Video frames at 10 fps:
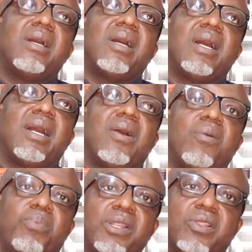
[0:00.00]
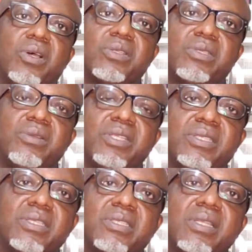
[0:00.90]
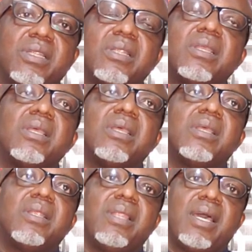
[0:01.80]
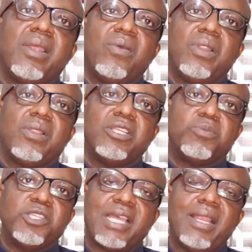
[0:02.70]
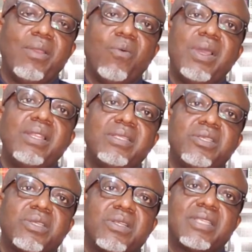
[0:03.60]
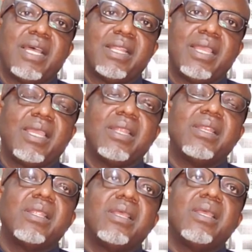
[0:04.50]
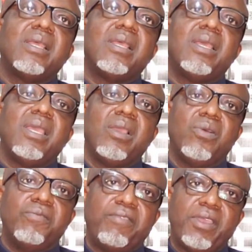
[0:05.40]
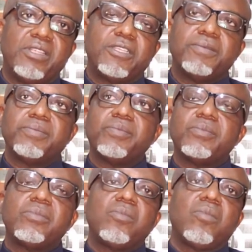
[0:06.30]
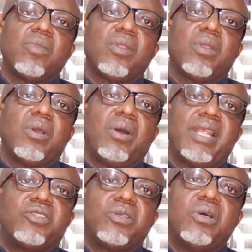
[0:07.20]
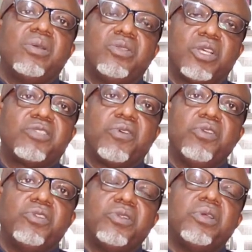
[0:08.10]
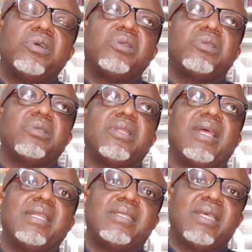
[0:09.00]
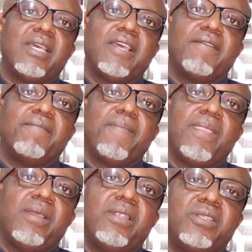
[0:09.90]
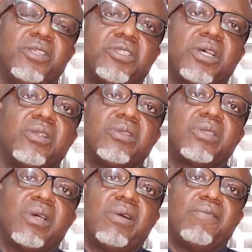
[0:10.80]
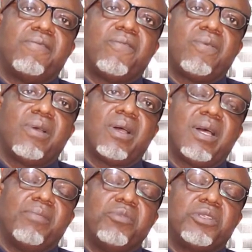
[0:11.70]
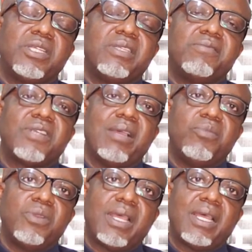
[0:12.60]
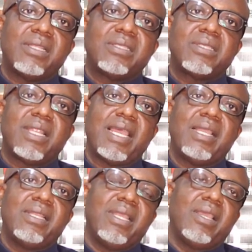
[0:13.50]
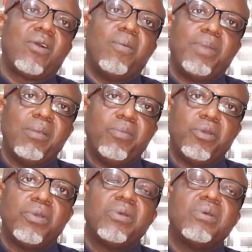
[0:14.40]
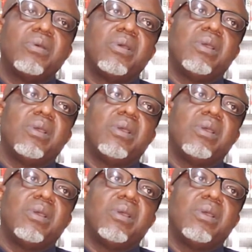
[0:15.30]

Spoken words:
operators resisting their regulator, especially when decisions are taken in good faith. All right, so just for you to note that decisions of administrative tribunals like the Complaint Bureau